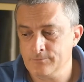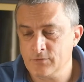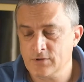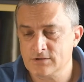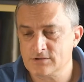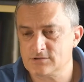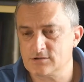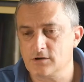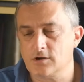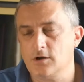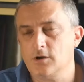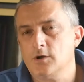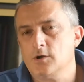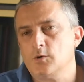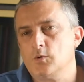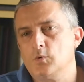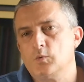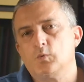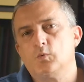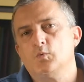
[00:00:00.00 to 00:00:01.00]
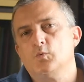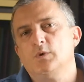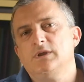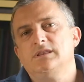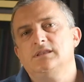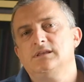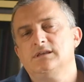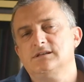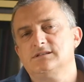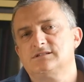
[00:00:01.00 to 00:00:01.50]
So
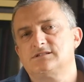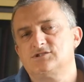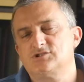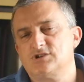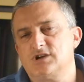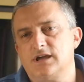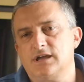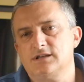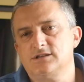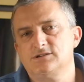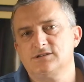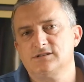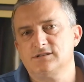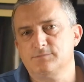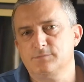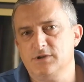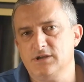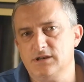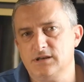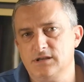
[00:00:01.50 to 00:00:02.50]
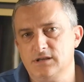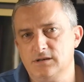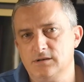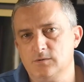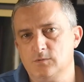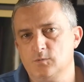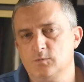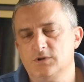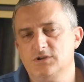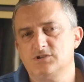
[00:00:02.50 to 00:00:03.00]
with this change in the meaning,
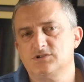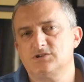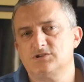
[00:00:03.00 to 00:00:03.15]
we